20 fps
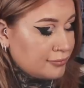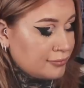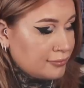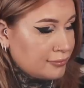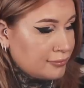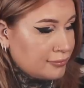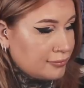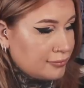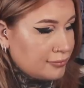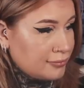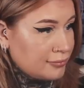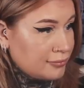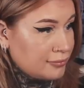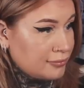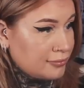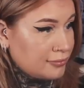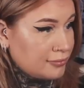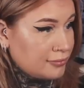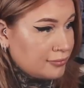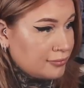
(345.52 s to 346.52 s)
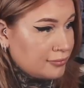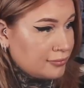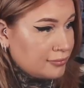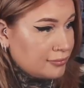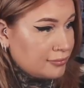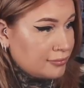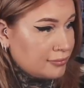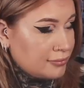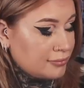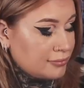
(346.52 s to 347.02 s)

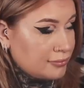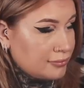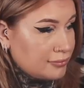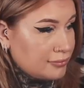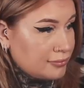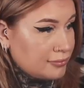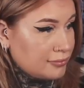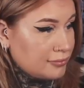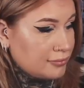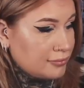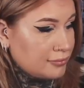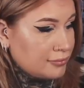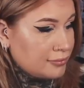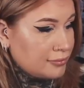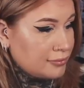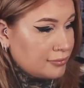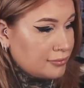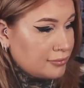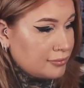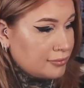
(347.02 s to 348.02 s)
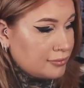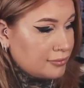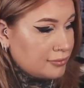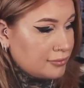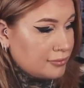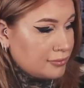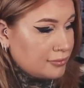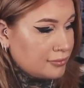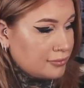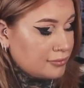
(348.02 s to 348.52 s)

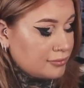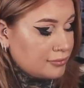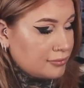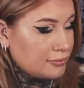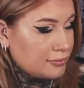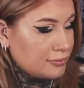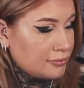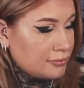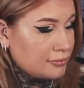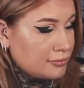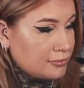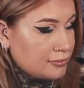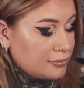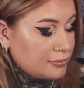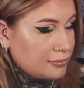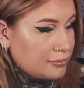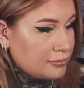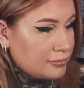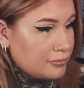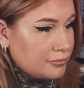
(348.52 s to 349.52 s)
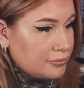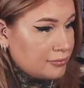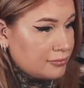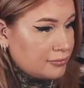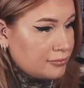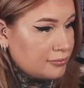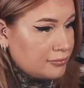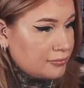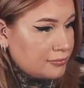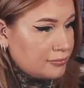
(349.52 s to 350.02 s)

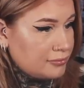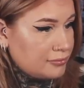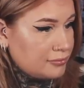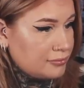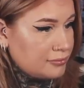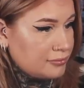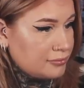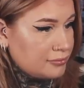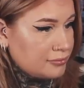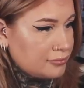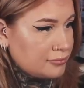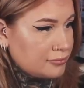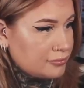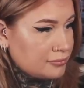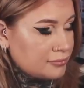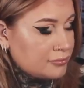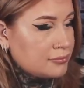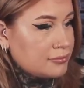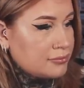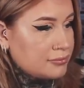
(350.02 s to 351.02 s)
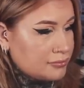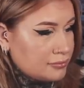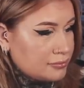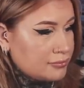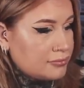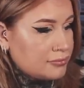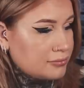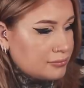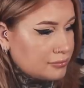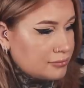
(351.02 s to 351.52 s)

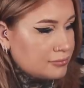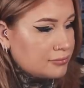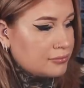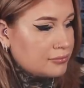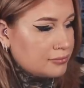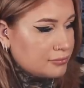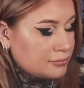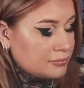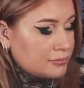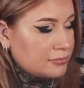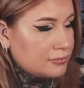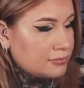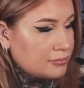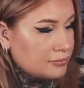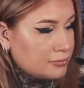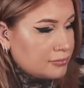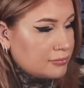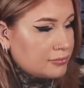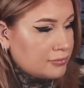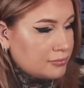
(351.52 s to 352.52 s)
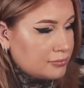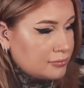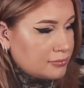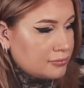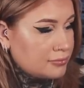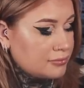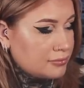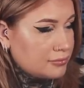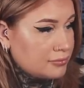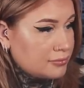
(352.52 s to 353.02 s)

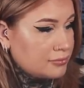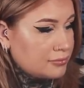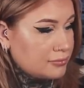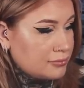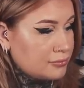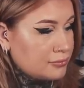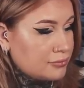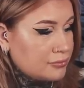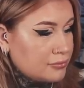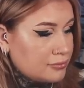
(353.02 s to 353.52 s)
[no speech]